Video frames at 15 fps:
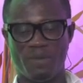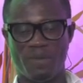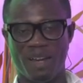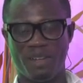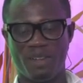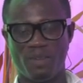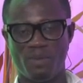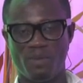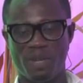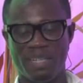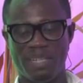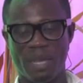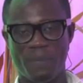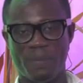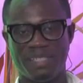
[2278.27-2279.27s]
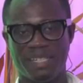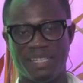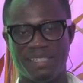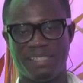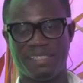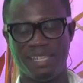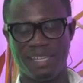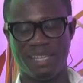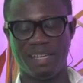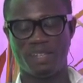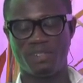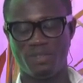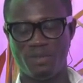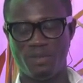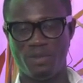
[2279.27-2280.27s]
Michael Boadi Nyamekye is taking
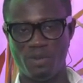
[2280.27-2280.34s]
us